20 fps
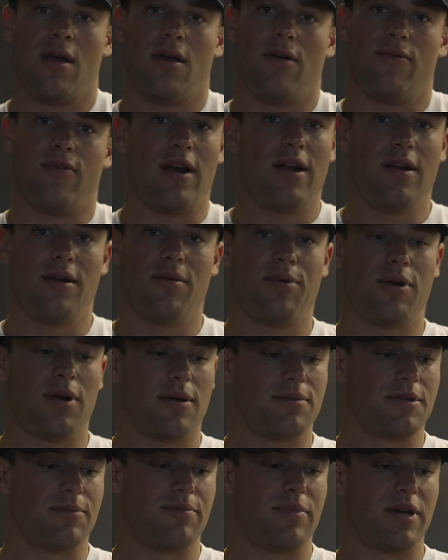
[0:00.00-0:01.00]
ready to put
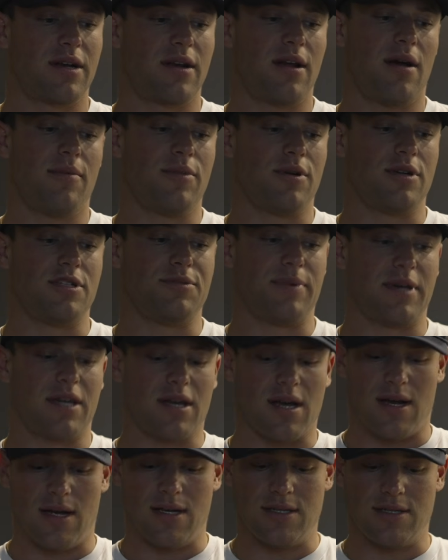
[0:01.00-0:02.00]
up some big numbers,
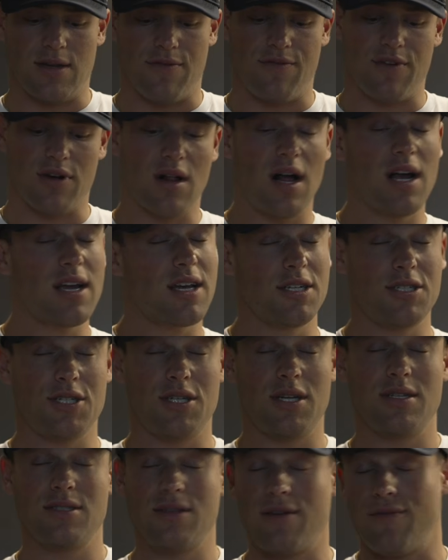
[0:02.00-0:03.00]
because if your
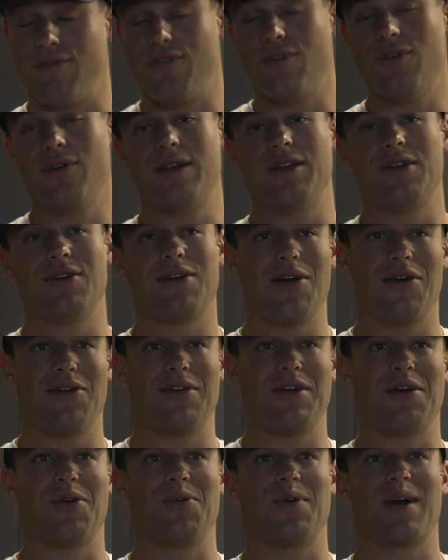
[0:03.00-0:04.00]
glycogen isn't full and you go
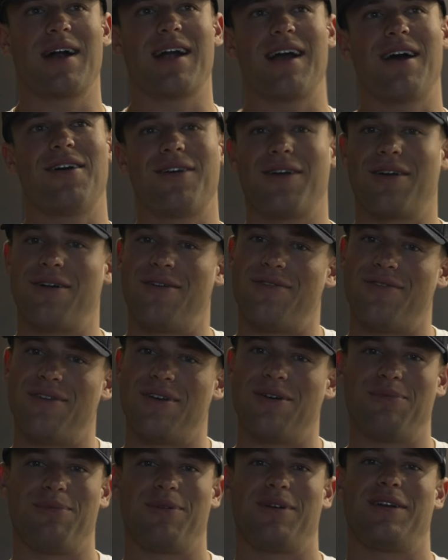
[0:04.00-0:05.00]
into a workout, you're gonna
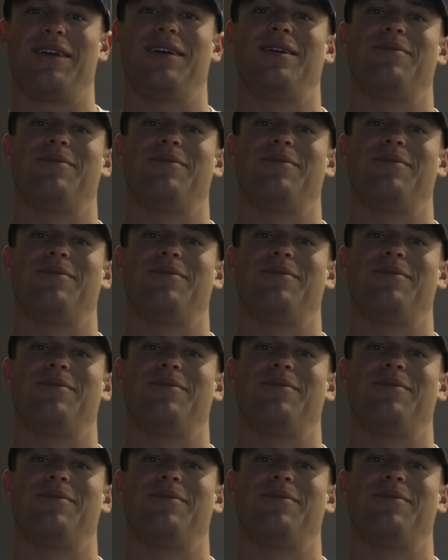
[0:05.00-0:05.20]
feel pretty